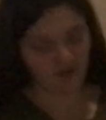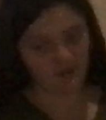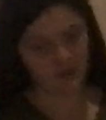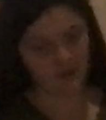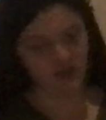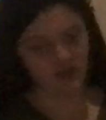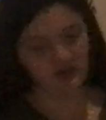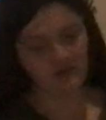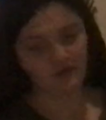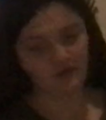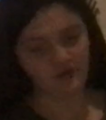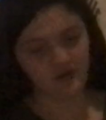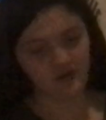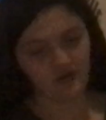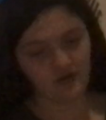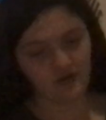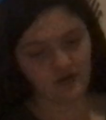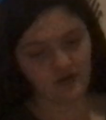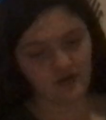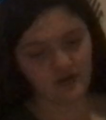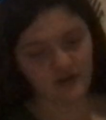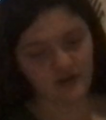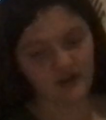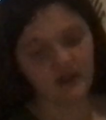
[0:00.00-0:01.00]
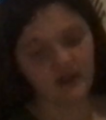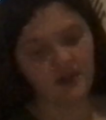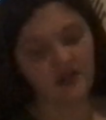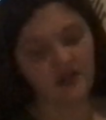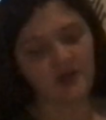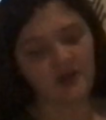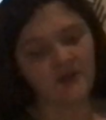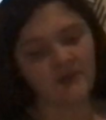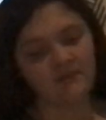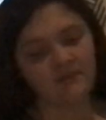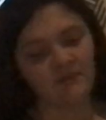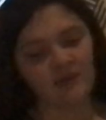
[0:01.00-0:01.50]
meaningful.
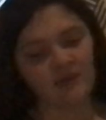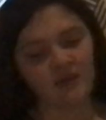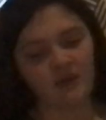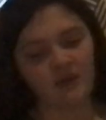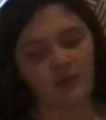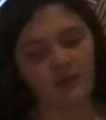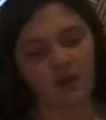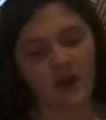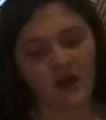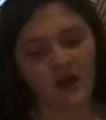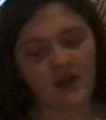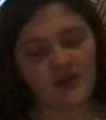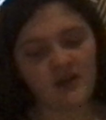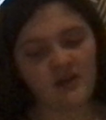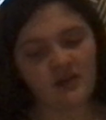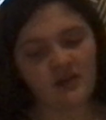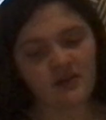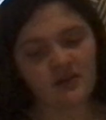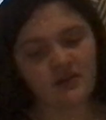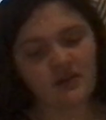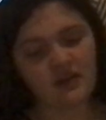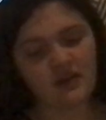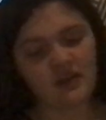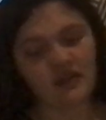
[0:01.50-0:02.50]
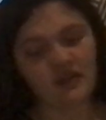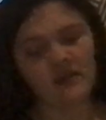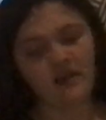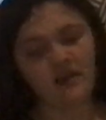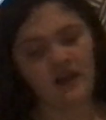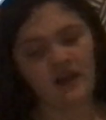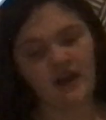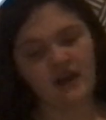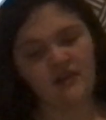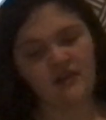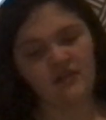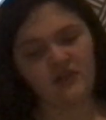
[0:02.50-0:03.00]
Why do you think
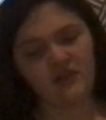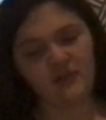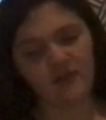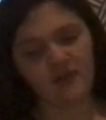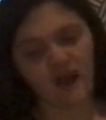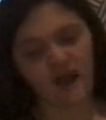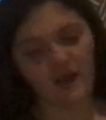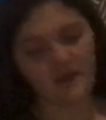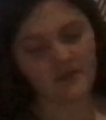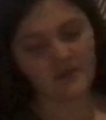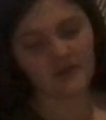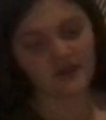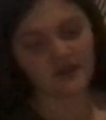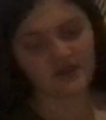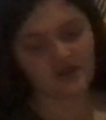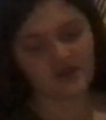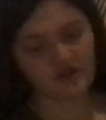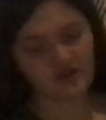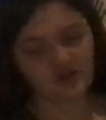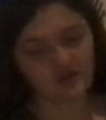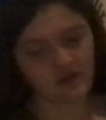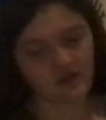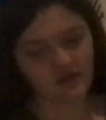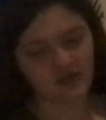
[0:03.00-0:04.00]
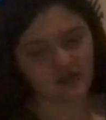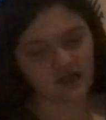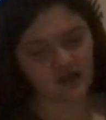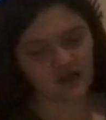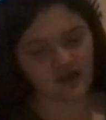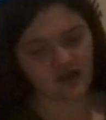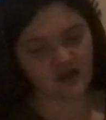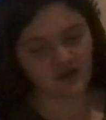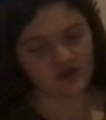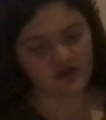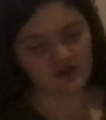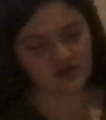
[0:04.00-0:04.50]
9 of the leopards who were
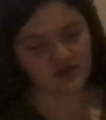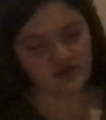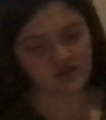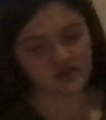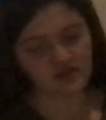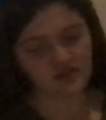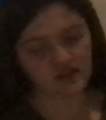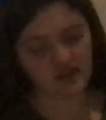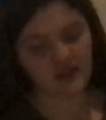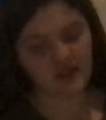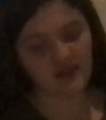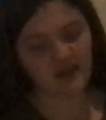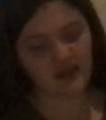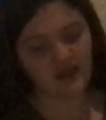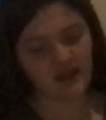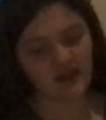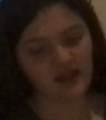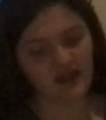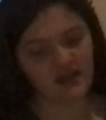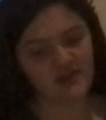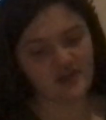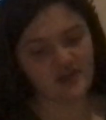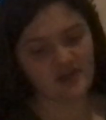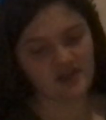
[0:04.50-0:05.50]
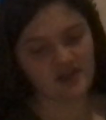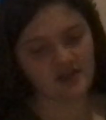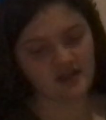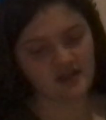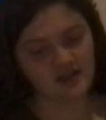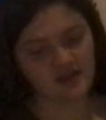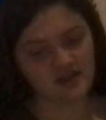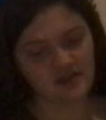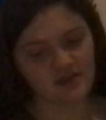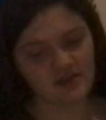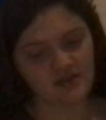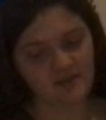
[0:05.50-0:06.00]
healed didn't thank
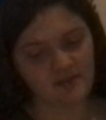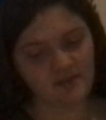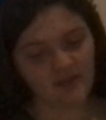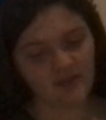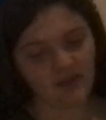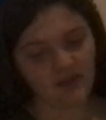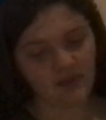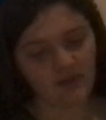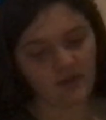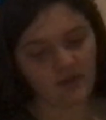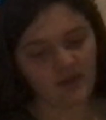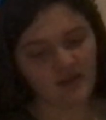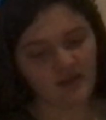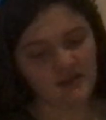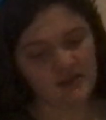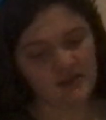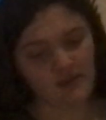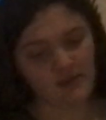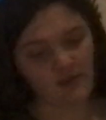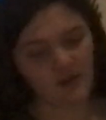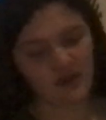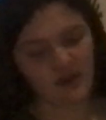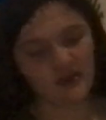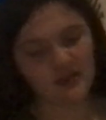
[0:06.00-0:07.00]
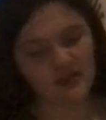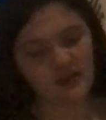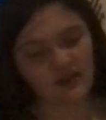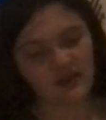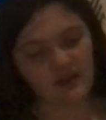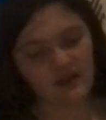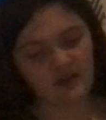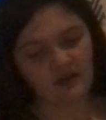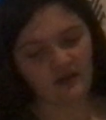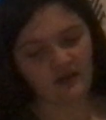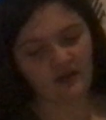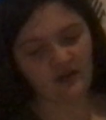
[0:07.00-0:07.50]
Jesus? What is the one thing
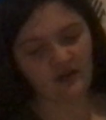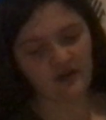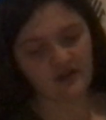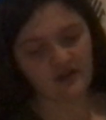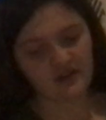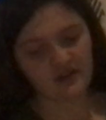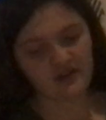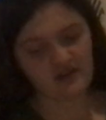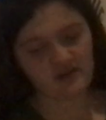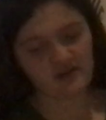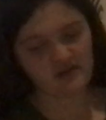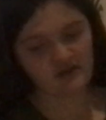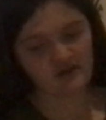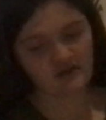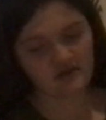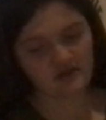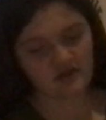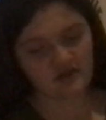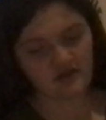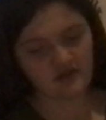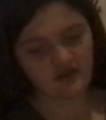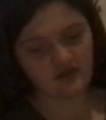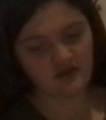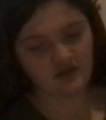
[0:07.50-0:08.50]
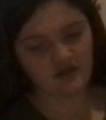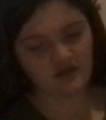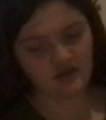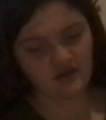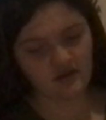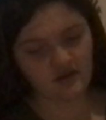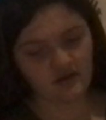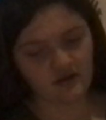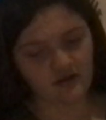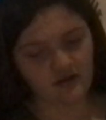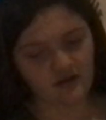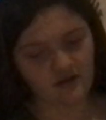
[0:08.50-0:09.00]
you always
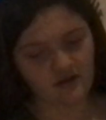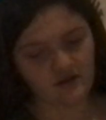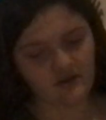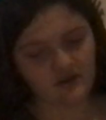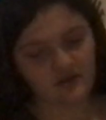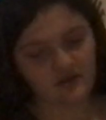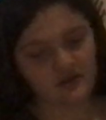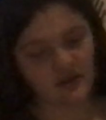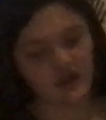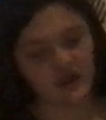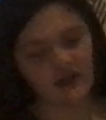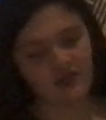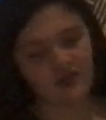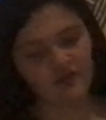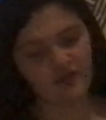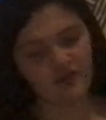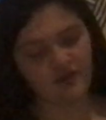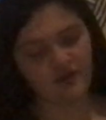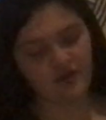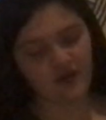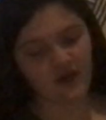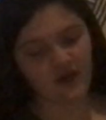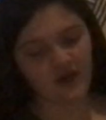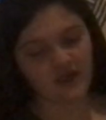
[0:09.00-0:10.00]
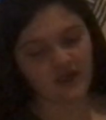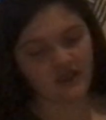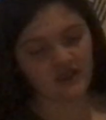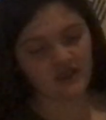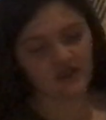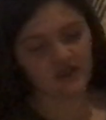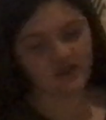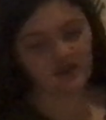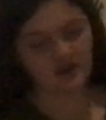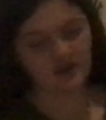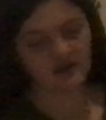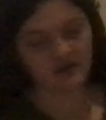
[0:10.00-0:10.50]
take for
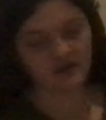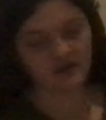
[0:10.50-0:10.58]
granted?